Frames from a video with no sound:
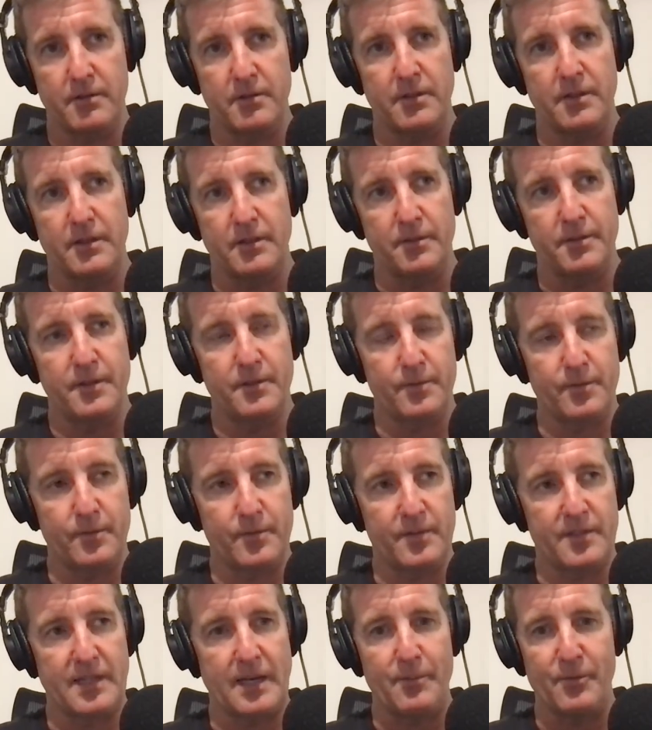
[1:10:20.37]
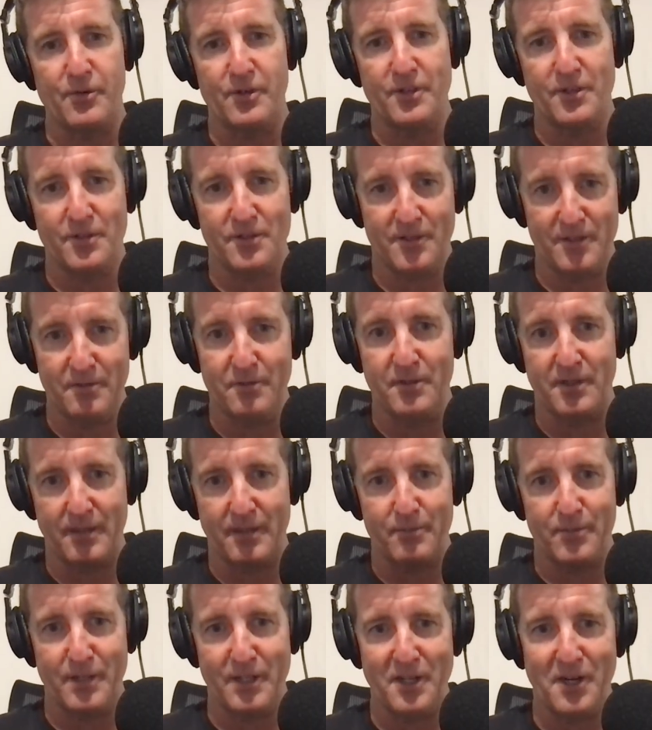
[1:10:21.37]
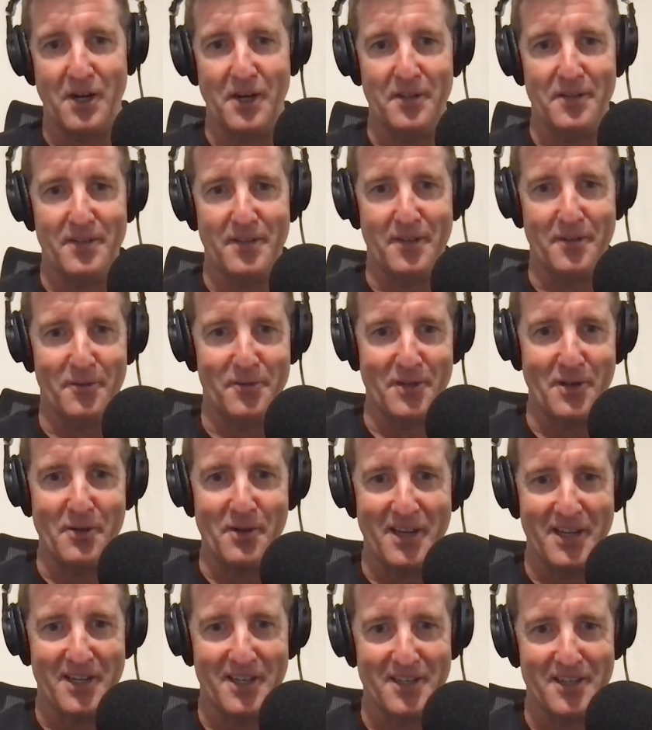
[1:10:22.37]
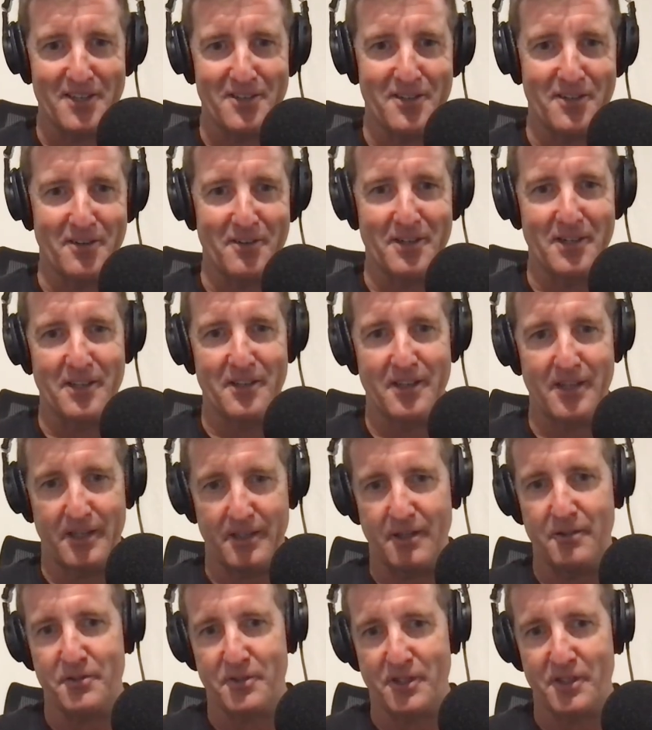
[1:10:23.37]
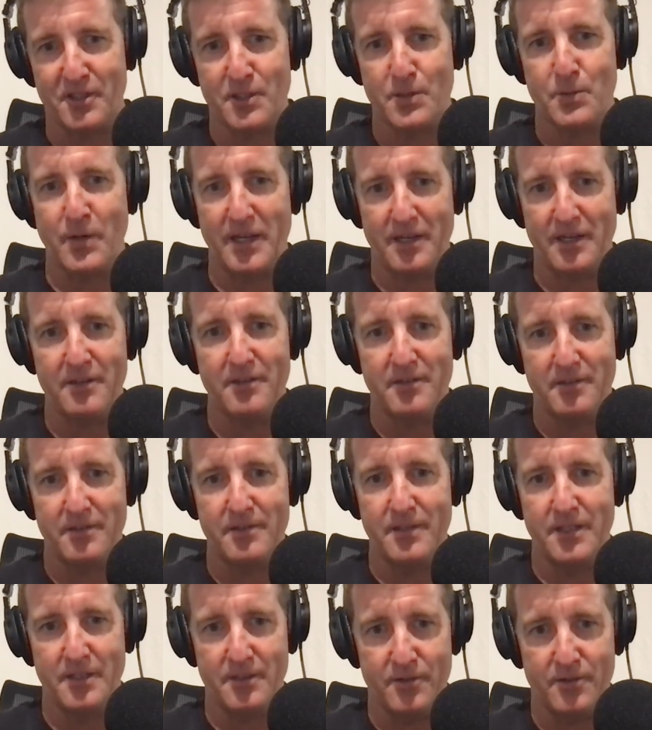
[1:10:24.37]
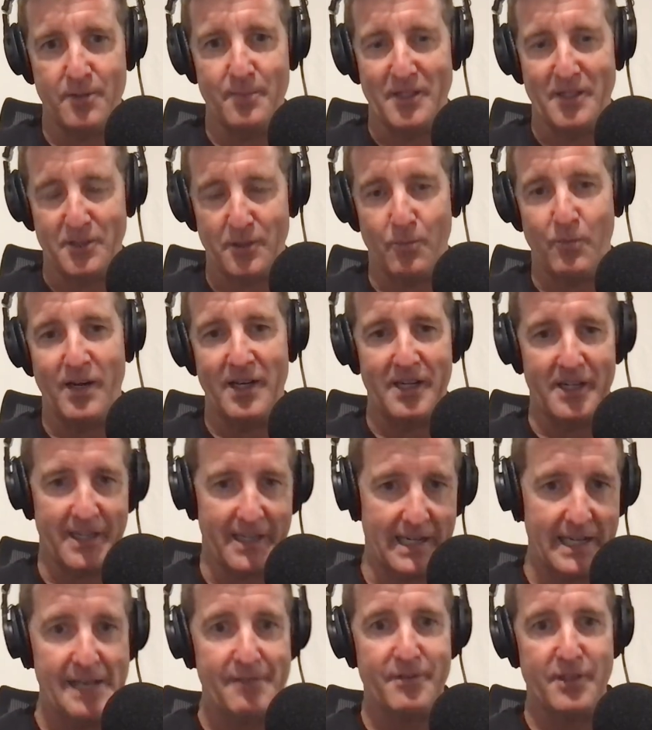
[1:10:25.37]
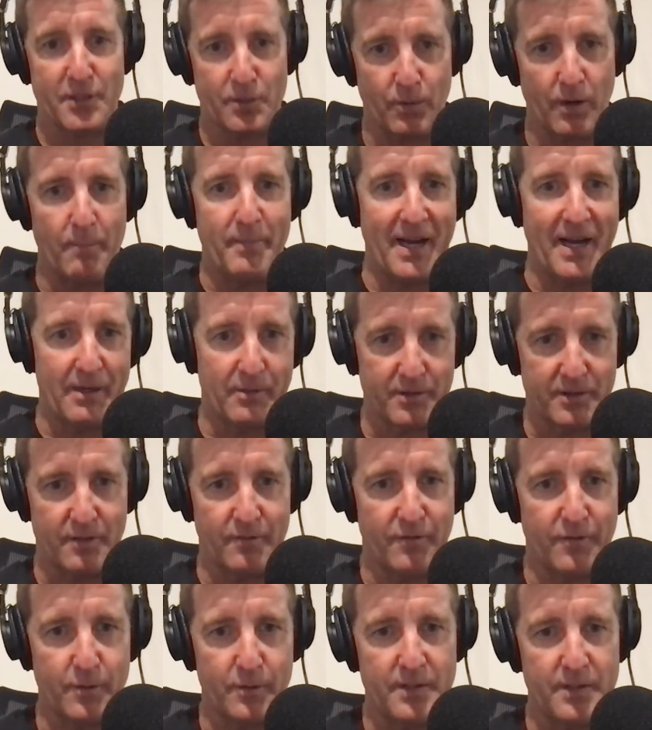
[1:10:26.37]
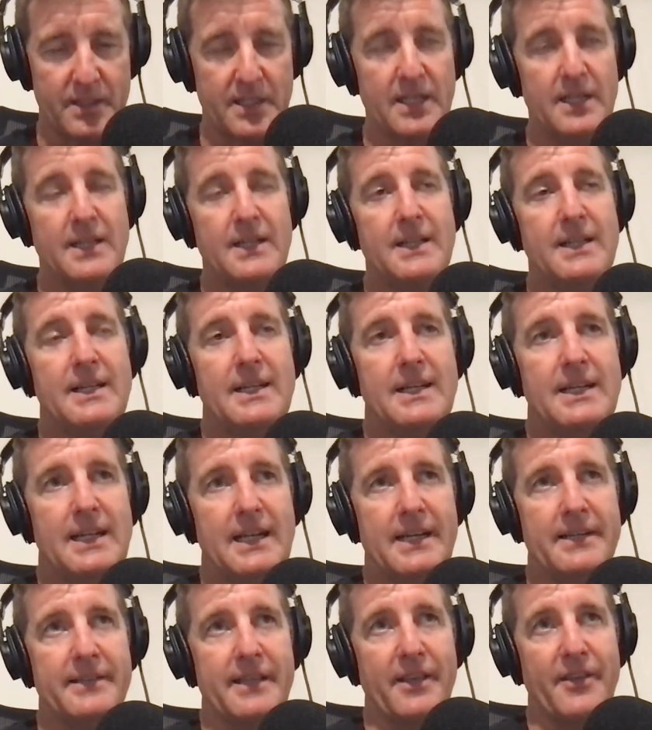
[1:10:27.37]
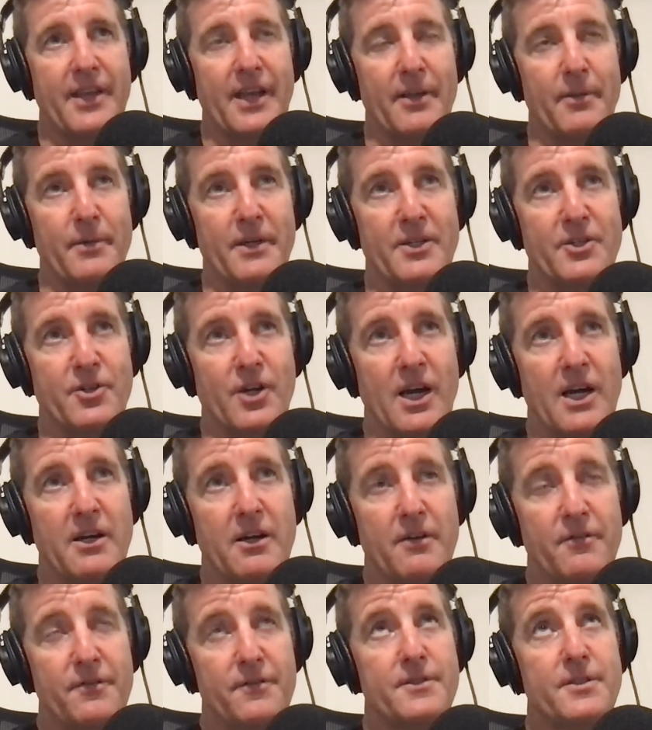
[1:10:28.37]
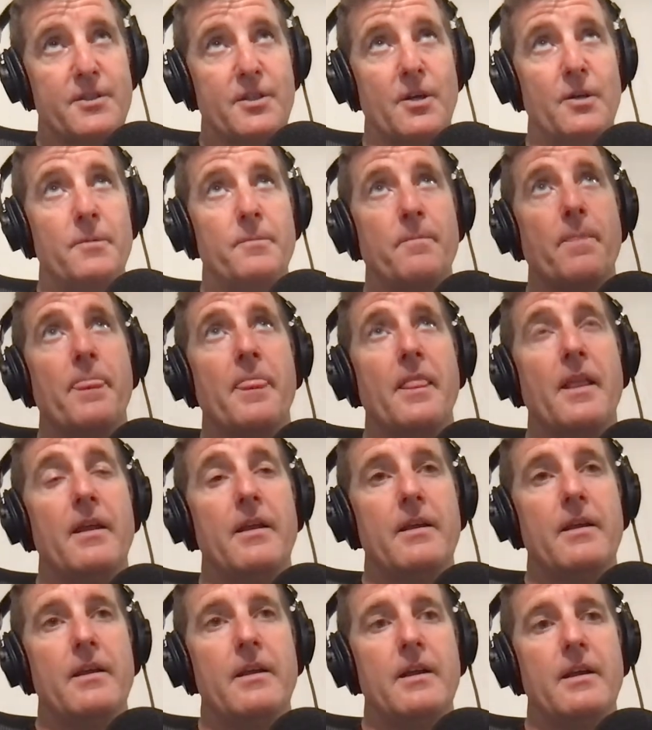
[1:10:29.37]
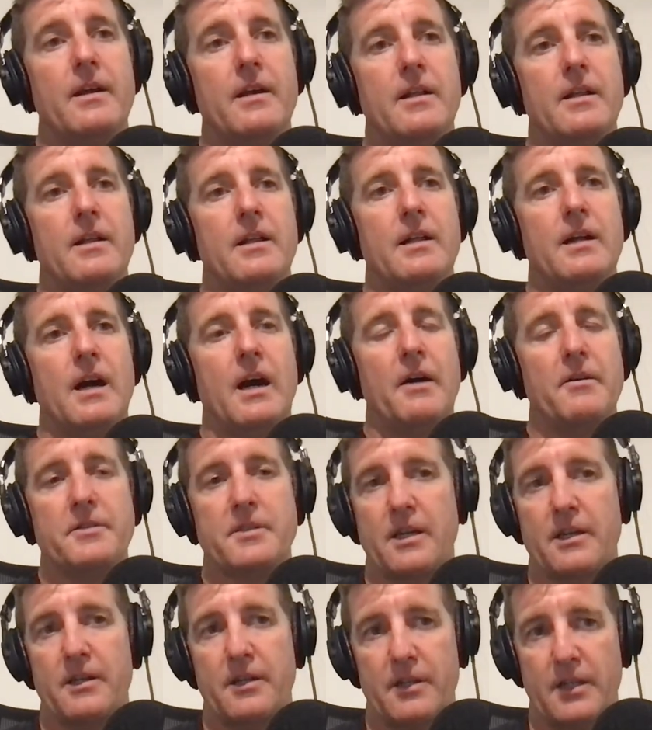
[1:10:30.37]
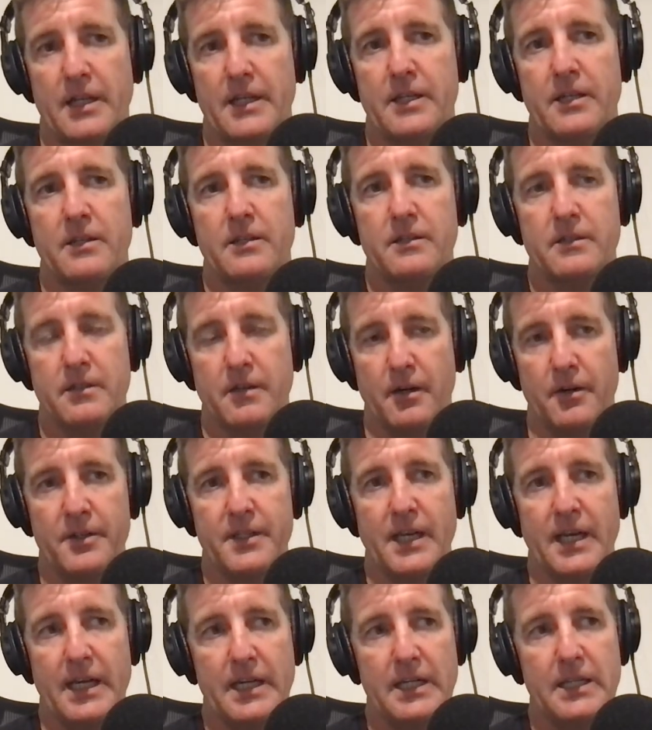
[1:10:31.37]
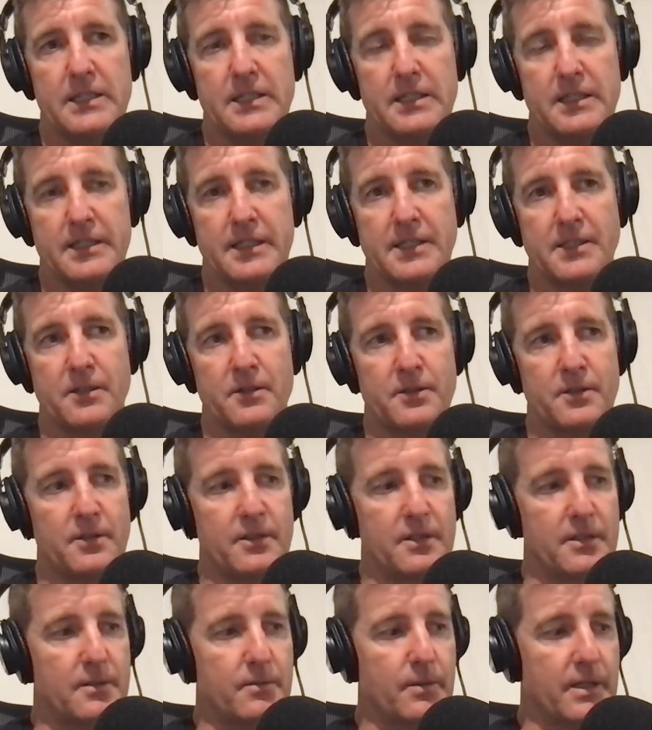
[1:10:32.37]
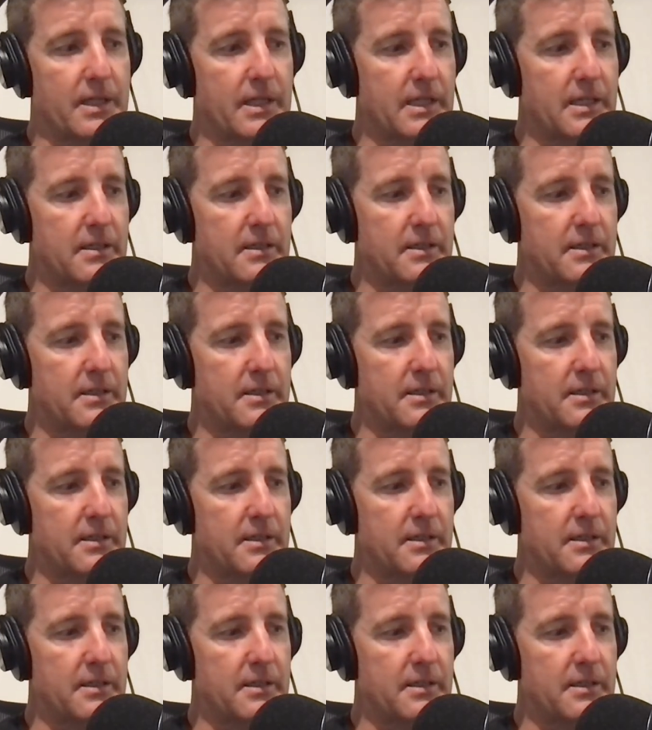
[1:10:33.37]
this was summer in New Zealand. It was getting pretty hot, and there was no air conditioning or anything. And I was going to sweat in too much on one, and I'd have to swap backwards and forwards and let the other one dry off. So I was kind of like, okay, I guess I'll do this workout.